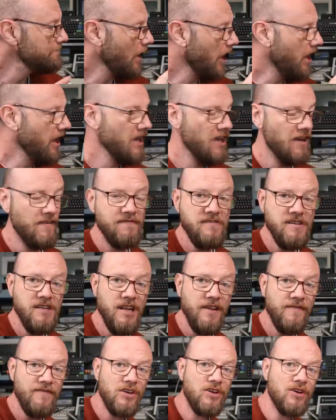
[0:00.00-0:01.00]
I have
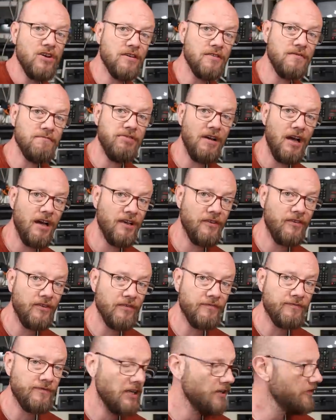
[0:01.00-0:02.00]
never gotten past
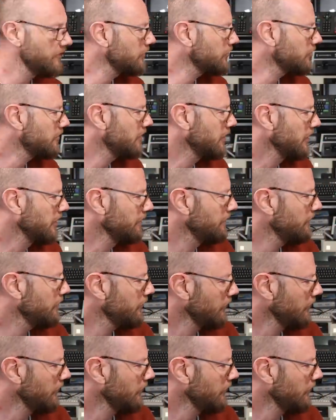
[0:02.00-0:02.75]
the front screen,